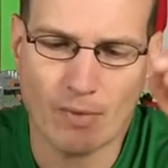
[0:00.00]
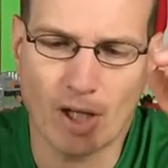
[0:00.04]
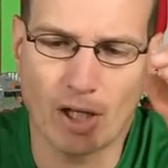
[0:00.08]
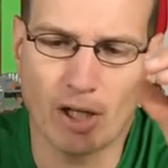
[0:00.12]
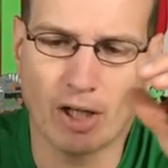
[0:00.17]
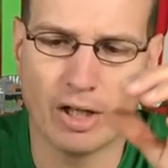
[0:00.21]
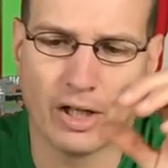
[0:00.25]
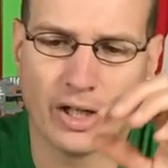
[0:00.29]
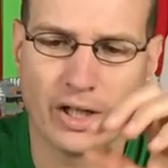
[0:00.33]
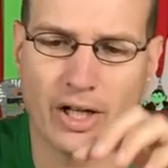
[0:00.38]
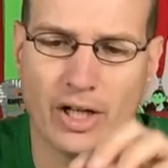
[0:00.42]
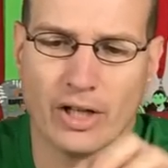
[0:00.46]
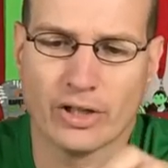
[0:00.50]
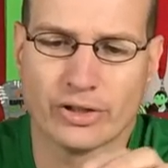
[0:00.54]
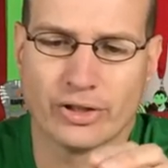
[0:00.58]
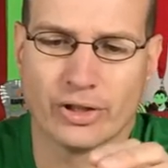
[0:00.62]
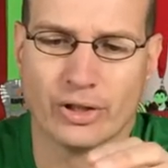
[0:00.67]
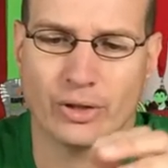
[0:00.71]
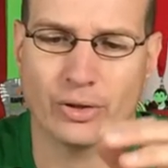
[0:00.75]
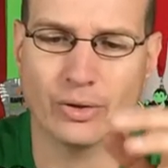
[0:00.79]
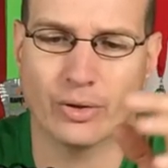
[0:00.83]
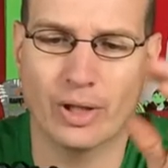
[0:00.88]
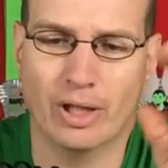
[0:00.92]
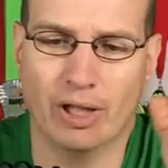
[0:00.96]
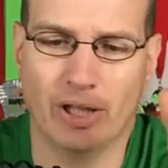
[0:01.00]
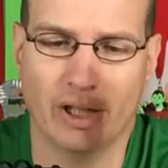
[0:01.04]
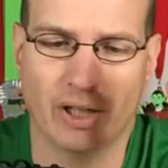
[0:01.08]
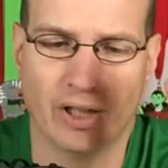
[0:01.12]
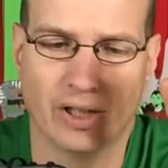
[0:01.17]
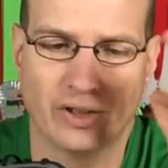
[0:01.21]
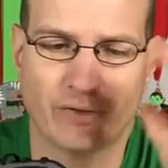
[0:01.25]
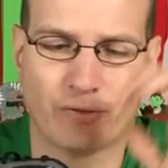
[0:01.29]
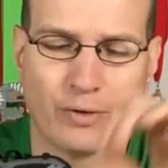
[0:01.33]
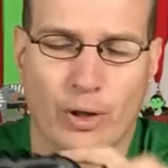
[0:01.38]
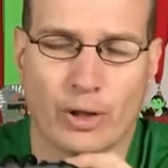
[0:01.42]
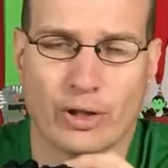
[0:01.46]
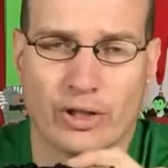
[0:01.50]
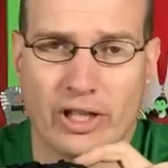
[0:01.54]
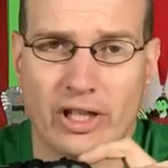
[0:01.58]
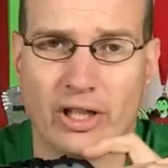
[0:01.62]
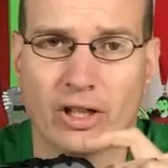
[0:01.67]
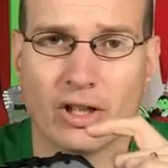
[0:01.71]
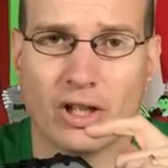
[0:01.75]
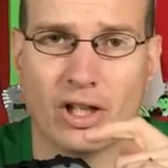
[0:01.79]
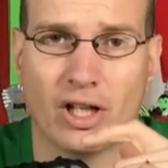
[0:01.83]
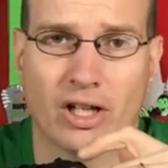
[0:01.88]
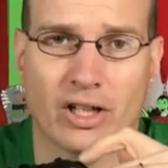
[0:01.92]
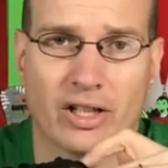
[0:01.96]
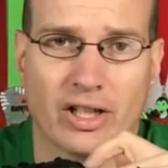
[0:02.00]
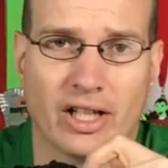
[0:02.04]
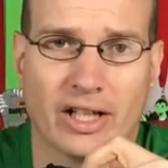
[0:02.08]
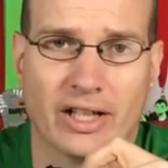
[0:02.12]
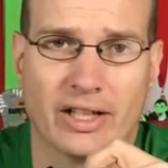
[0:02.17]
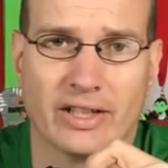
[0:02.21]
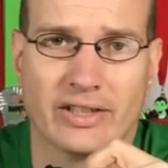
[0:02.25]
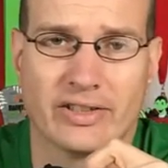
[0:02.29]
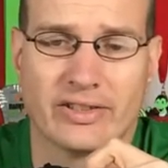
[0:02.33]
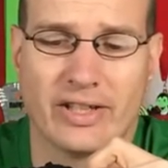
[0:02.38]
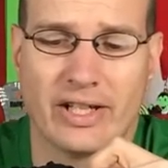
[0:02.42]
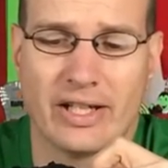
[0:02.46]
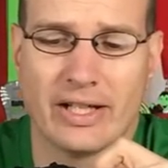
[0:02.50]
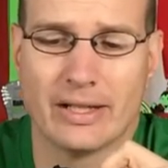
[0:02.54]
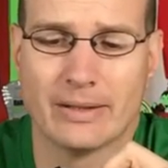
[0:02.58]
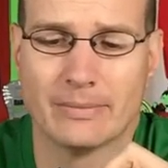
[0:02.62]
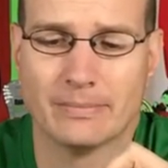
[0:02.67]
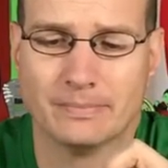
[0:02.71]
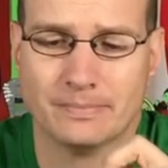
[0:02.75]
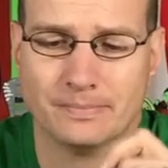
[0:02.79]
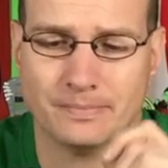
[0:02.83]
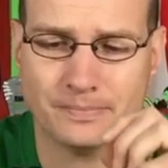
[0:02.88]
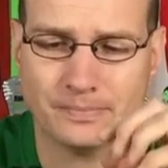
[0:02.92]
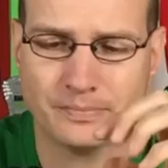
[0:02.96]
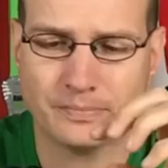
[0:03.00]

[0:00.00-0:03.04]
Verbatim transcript: And also, as far as heel lock, like I was saying,